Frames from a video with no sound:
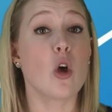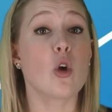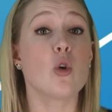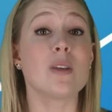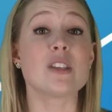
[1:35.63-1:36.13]

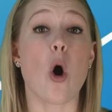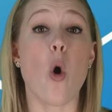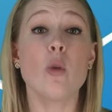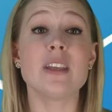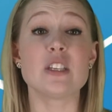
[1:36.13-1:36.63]
who is
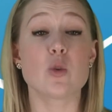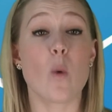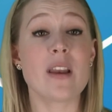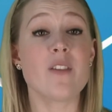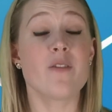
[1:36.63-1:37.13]
only
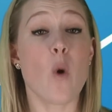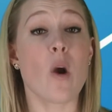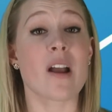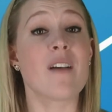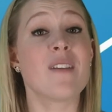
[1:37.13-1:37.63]

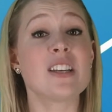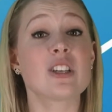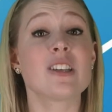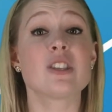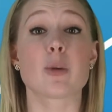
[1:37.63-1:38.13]
24,
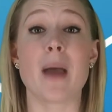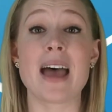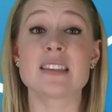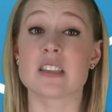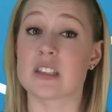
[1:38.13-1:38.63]
eventually
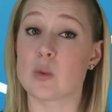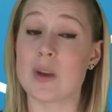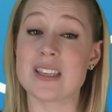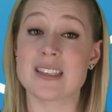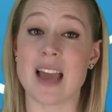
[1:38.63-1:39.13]
surpass the
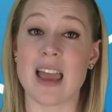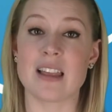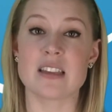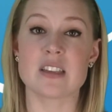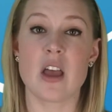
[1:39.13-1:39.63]
Swiss
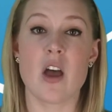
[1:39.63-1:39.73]
stylist